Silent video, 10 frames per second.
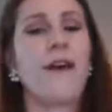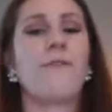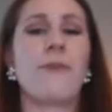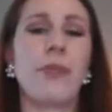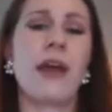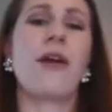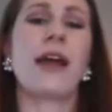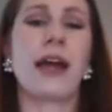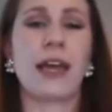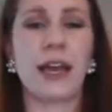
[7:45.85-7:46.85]
From there,
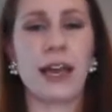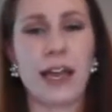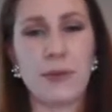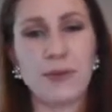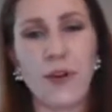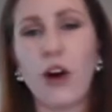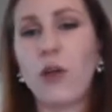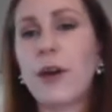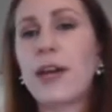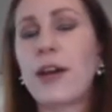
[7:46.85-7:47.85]
again, it keeps following.